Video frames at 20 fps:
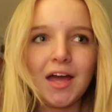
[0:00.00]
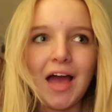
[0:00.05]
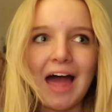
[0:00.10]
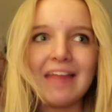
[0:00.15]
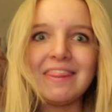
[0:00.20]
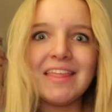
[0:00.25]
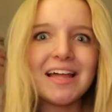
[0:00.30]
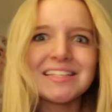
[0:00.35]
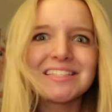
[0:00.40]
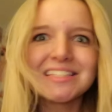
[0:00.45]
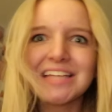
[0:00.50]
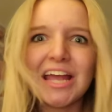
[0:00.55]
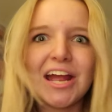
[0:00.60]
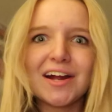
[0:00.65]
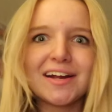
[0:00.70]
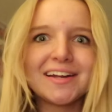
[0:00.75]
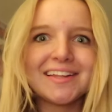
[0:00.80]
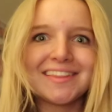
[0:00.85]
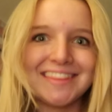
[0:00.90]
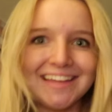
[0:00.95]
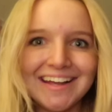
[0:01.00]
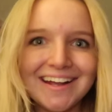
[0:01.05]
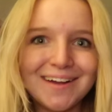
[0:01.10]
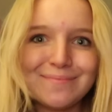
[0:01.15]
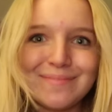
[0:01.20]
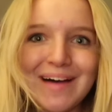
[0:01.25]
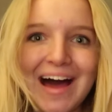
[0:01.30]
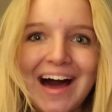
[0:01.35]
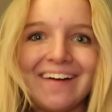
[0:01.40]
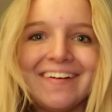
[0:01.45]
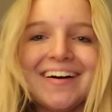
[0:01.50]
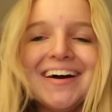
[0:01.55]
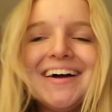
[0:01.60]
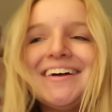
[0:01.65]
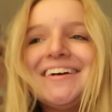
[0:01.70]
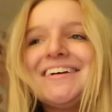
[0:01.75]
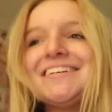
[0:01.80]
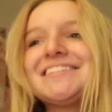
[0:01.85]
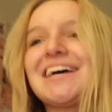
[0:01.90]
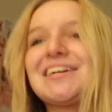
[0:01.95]
And that's scary to think about.
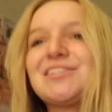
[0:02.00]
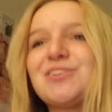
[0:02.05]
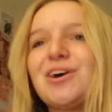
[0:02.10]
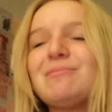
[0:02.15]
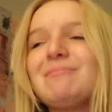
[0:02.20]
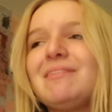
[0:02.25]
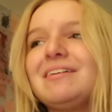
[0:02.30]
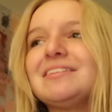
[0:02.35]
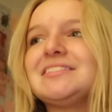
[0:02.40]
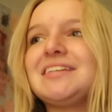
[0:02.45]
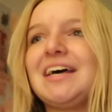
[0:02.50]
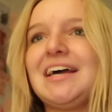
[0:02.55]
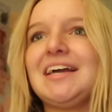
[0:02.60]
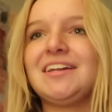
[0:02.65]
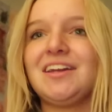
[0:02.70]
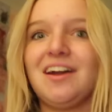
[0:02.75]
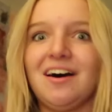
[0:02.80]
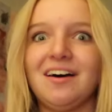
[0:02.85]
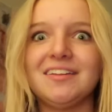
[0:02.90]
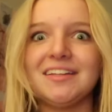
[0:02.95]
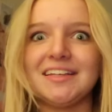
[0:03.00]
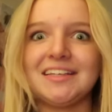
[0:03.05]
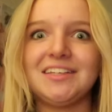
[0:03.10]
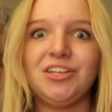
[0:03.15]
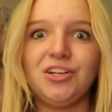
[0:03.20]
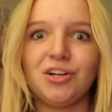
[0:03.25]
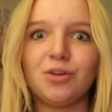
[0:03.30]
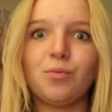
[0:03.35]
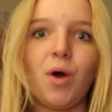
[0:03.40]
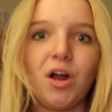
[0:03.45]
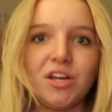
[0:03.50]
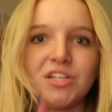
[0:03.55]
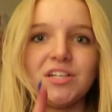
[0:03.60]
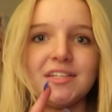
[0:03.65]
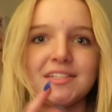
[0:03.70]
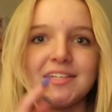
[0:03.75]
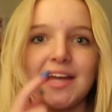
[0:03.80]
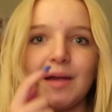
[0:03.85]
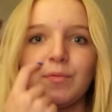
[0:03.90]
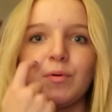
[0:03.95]
So I told him, I was like, nah, like, you're watching
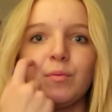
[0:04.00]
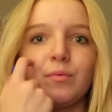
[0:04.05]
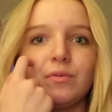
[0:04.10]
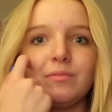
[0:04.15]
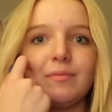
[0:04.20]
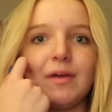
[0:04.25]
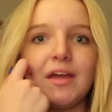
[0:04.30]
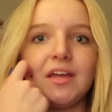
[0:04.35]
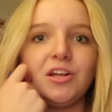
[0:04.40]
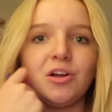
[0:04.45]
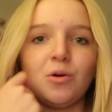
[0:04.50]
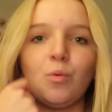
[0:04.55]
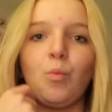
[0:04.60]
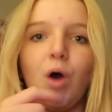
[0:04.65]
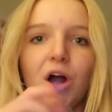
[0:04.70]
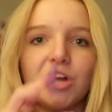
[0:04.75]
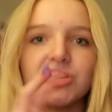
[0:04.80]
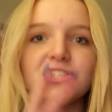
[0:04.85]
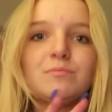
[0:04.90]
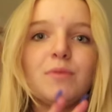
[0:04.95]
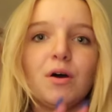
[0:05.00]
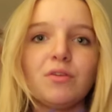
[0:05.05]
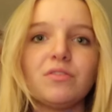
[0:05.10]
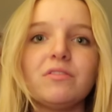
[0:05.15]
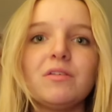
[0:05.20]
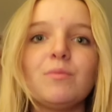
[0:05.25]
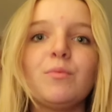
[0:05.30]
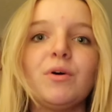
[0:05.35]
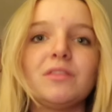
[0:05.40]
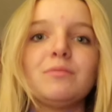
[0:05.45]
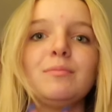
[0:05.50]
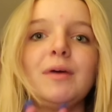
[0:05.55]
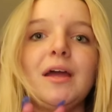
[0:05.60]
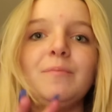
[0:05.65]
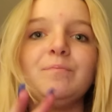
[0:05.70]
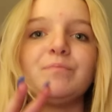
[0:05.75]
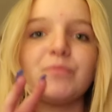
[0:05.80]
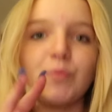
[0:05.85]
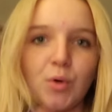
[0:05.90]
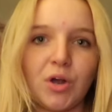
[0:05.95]
Escape Room with me. You're watching both of them with me.
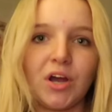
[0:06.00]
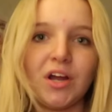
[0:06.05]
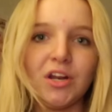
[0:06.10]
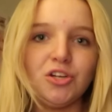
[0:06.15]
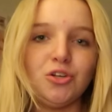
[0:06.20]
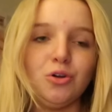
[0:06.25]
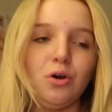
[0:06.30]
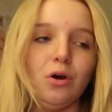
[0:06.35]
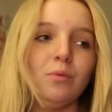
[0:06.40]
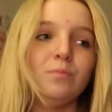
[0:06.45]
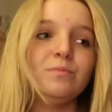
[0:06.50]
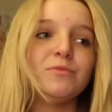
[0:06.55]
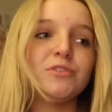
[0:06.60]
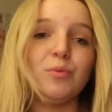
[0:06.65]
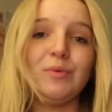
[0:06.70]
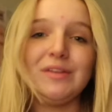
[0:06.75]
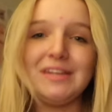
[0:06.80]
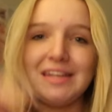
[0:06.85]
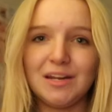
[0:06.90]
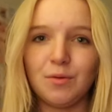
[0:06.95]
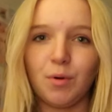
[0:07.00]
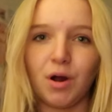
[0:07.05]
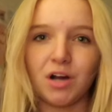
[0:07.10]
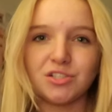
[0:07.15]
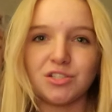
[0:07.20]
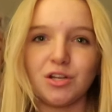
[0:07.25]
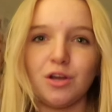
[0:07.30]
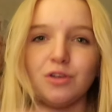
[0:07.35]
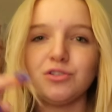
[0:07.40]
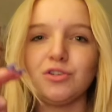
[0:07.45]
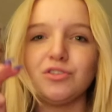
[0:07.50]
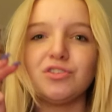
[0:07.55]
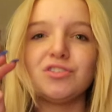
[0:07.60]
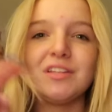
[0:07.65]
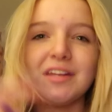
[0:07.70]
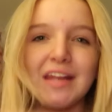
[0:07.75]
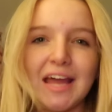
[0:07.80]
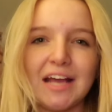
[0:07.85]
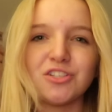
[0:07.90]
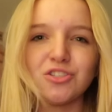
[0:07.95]
We're going to do it. So we need to watch those. This is
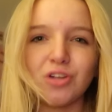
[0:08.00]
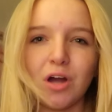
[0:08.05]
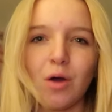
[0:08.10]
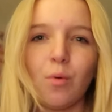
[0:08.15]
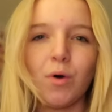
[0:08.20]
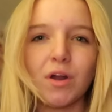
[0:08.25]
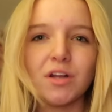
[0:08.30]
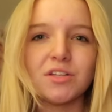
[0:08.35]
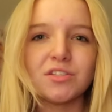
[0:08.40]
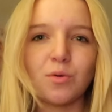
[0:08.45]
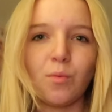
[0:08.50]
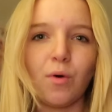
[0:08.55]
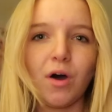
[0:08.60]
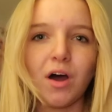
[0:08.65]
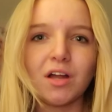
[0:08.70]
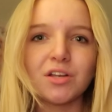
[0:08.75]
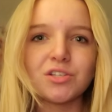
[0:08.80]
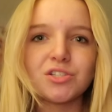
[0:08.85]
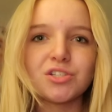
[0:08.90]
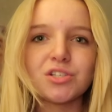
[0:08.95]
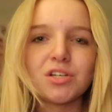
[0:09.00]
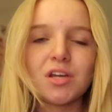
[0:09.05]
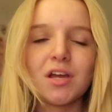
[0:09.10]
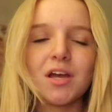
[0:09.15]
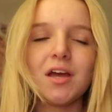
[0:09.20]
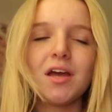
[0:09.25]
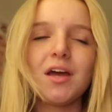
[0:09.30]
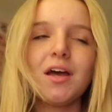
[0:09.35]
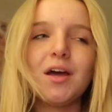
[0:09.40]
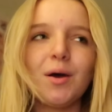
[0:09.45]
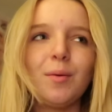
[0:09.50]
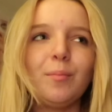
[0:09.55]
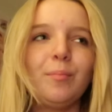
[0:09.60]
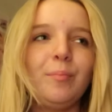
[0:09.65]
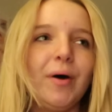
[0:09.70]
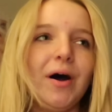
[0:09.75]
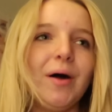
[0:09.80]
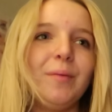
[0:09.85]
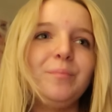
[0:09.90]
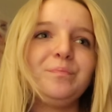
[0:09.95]
the next shot I want us to watch.
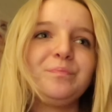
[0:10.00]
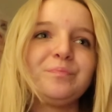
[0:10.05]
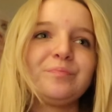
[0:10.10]
But,